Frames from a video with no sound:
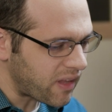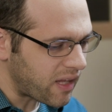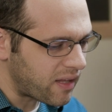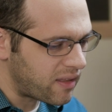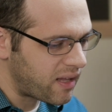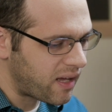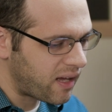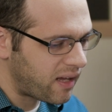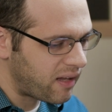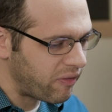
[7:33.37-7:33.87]

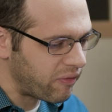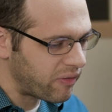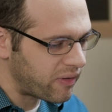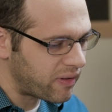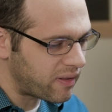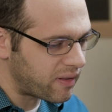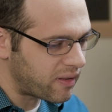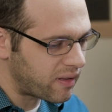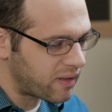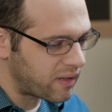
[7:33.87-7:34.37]
that
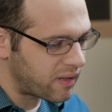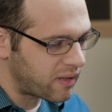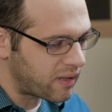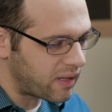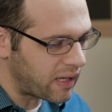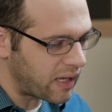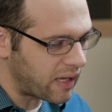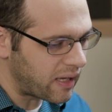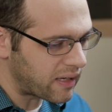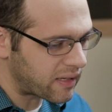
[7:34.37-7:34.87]

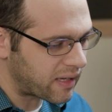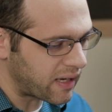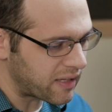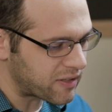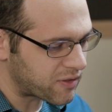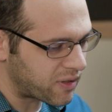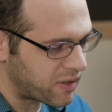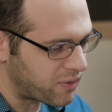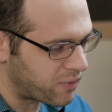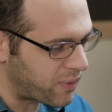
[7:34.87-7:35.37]

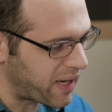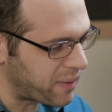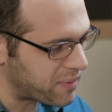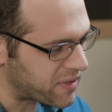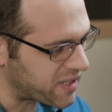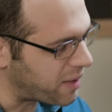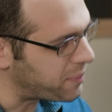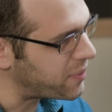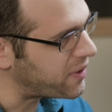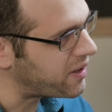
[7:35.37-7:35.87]
it
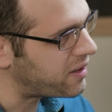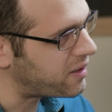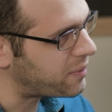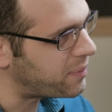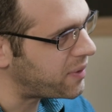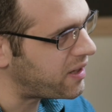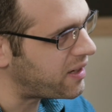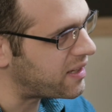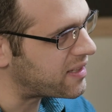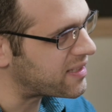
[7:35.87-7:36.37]
ramps up a little
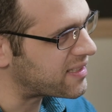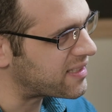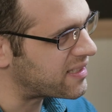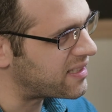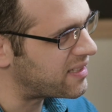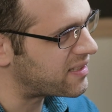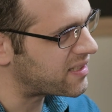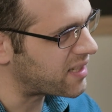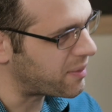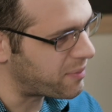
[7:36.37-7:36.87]
bit.
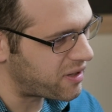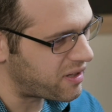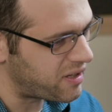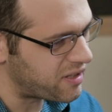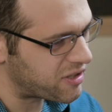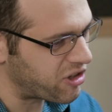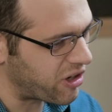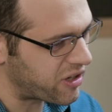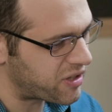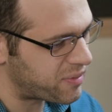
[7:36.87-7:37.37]
Some of
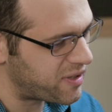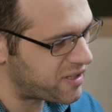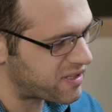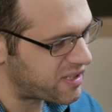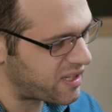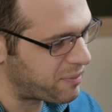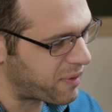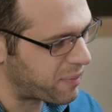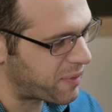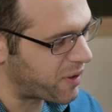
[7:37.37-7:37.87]
these judgments
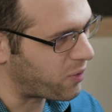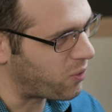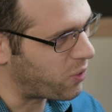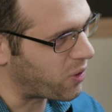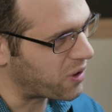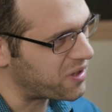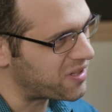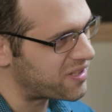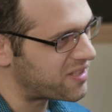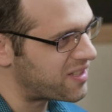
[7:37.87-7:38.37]
seem a bit
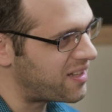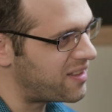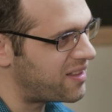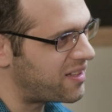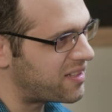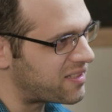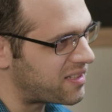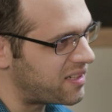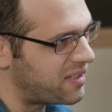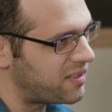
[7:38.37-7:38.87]
worse than
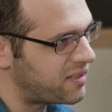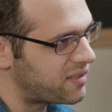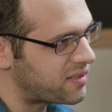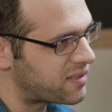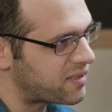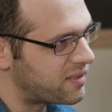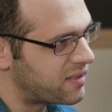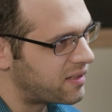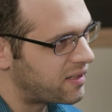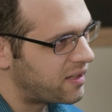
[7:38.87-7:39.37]
the
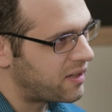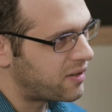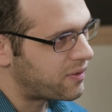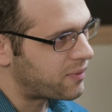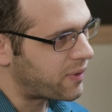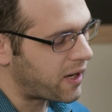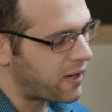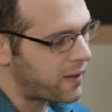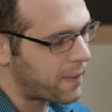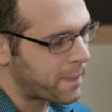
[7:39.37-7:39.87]
seals,
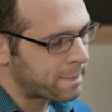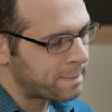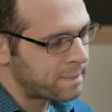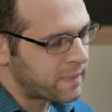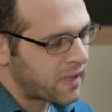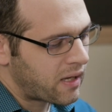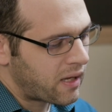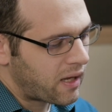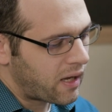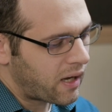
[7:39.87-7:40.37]
right?
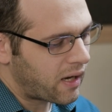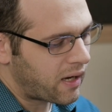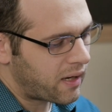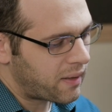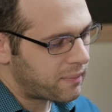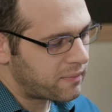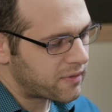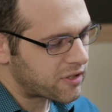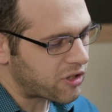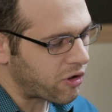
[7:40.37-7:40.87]

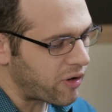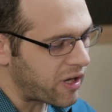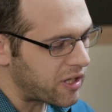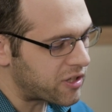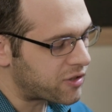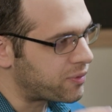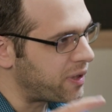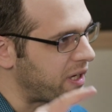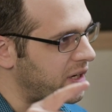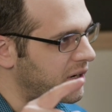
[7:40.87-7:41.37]
So
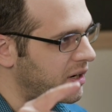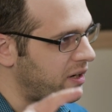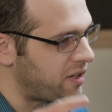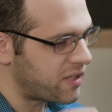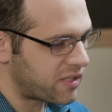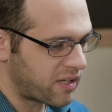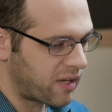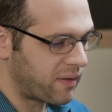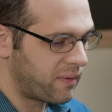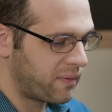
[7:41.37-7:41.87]
it's
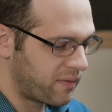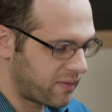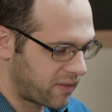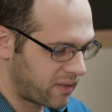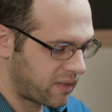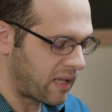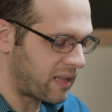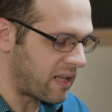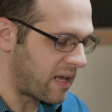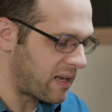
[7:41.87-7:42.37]
recursive,
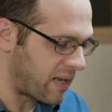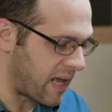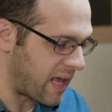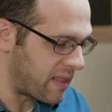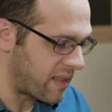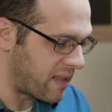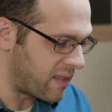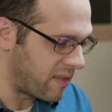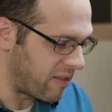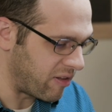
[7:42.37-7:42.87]

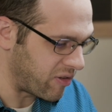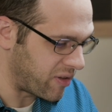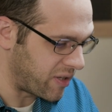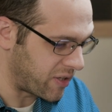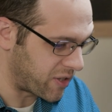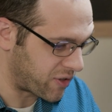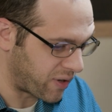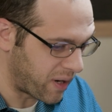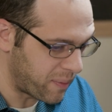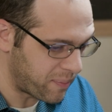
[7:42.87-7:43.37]
and then the
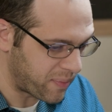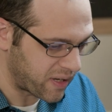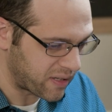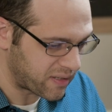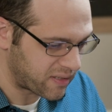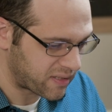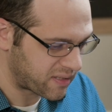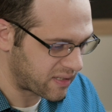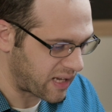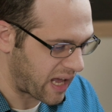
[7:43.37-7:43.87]

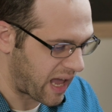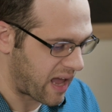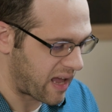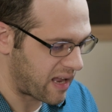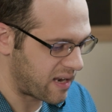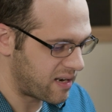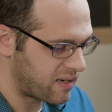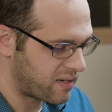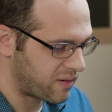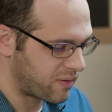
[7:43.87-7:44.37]
trumpets
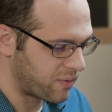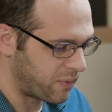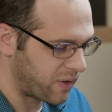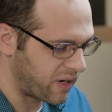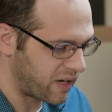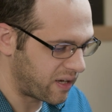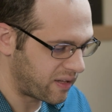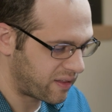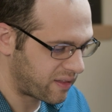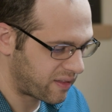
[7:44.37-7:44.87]
end
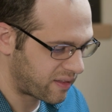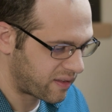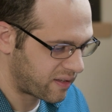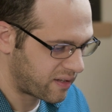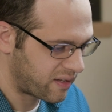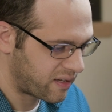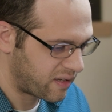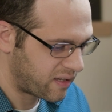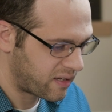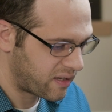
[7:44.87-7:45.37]
with
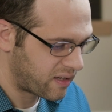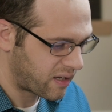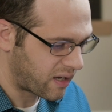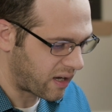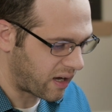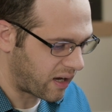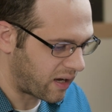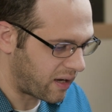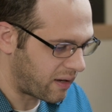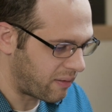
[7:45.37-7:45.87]

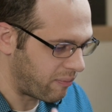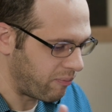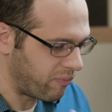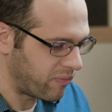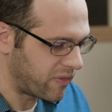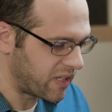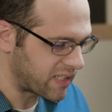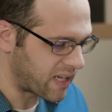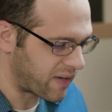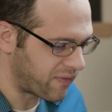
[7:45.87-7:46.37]

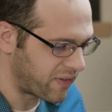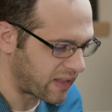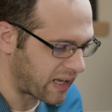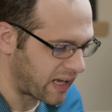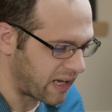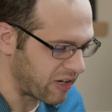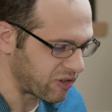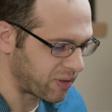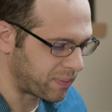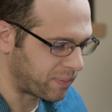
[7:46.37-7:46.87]
the seventh
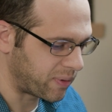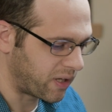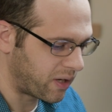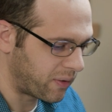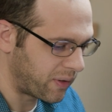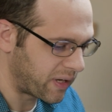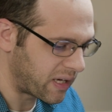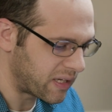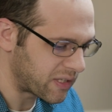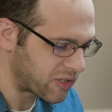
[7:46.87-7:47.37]
angel
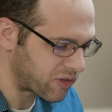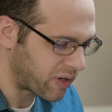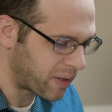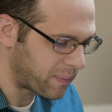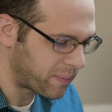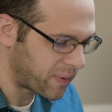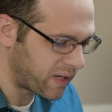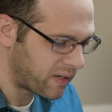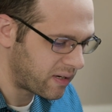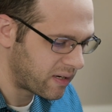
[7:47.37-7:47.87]
blowing his
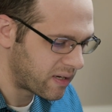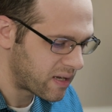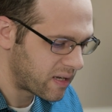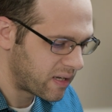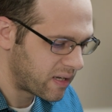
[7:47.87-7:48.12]
trumpet,